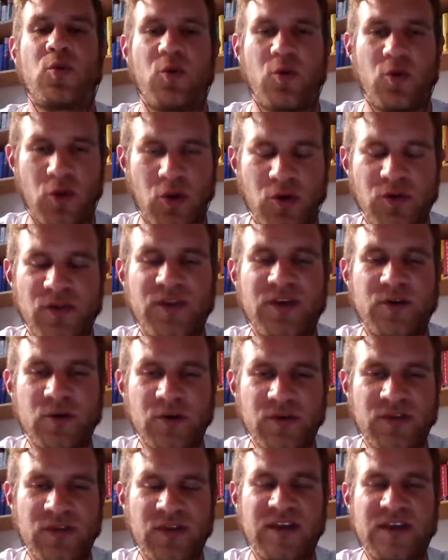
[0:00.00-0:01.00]
No, the
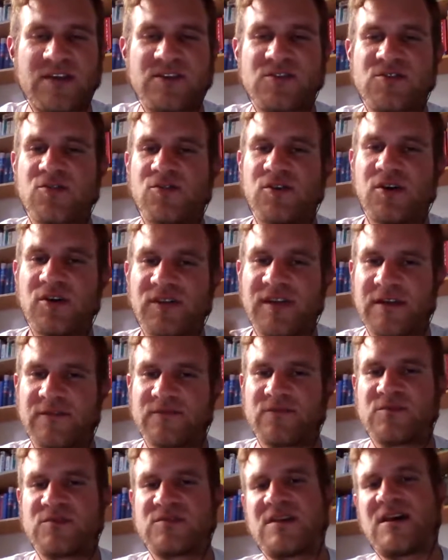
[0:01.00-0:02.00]
good thing is you don't
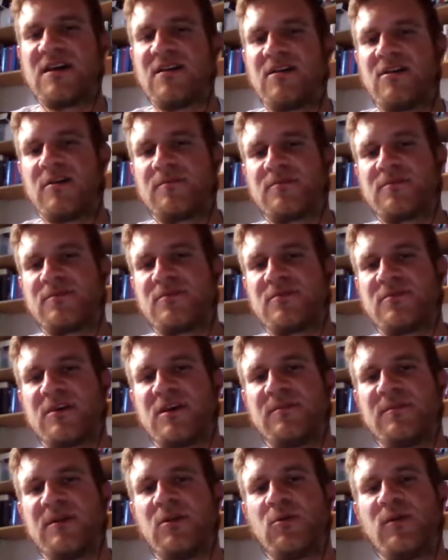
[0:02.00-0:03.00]
have to sign up.
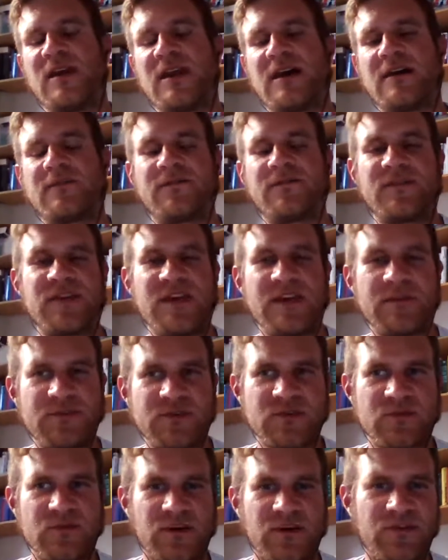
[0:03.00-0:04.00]
I mean, we have
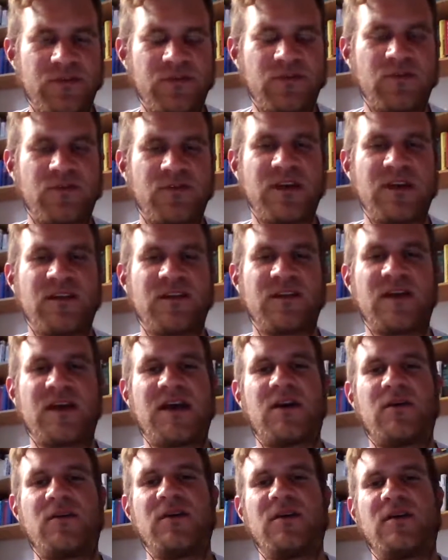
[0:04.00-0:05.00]
tips what to do in the
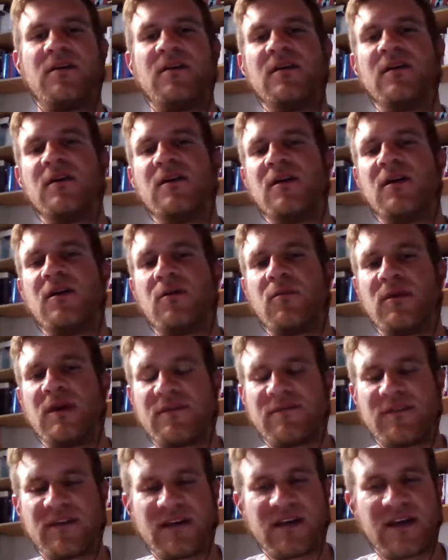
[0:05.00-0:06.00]
area. We
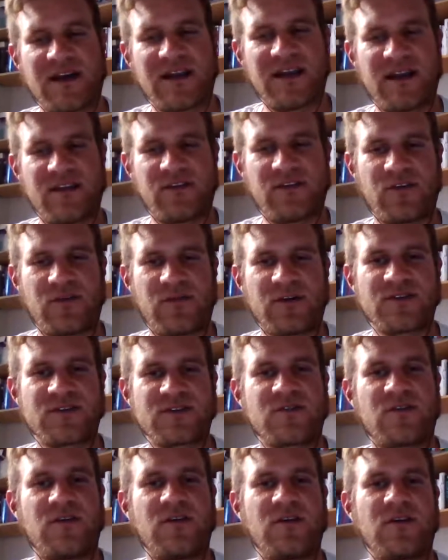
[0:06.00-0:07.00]
have a calendar,
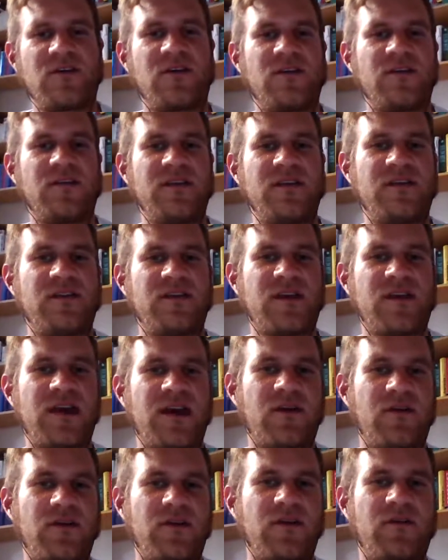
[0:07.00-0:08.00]
what's going on in the
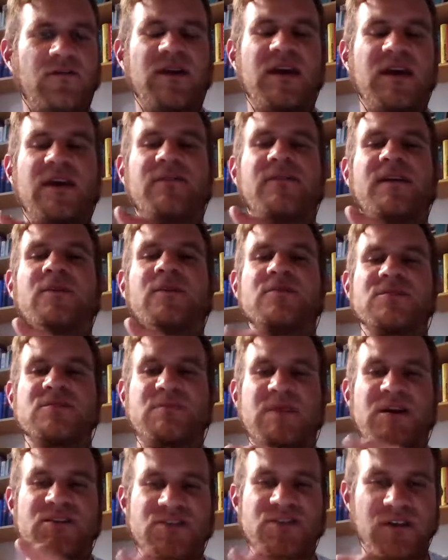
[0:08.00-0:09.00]
area. We have our
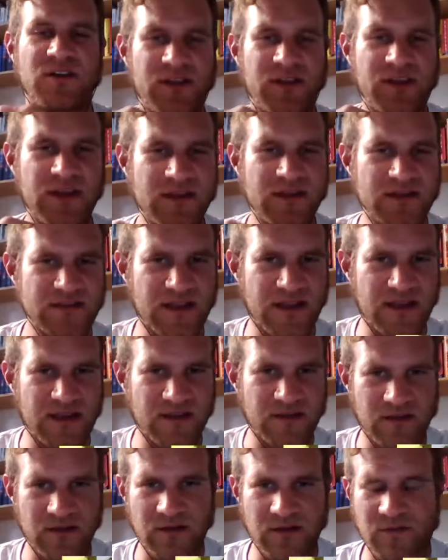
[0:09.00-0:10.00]
special deals
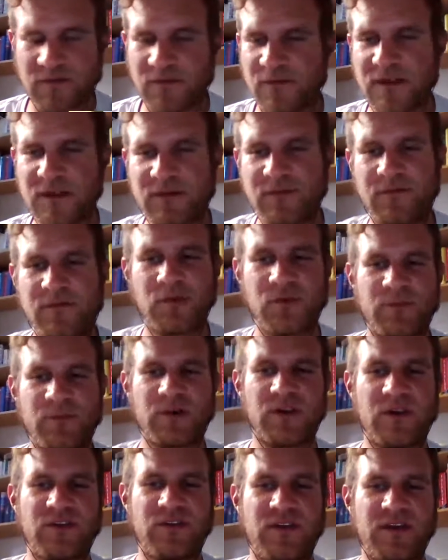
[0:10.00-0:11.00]
like the free
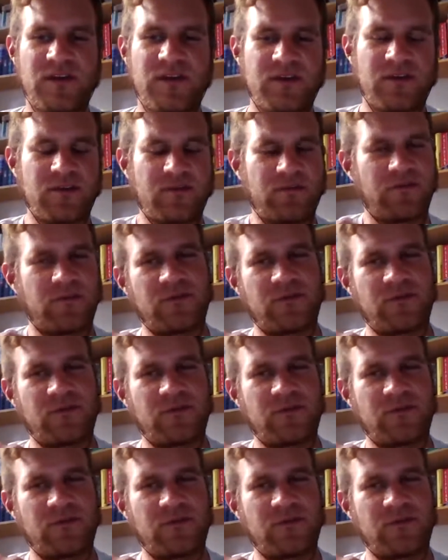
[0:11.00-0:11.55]
football ticket for the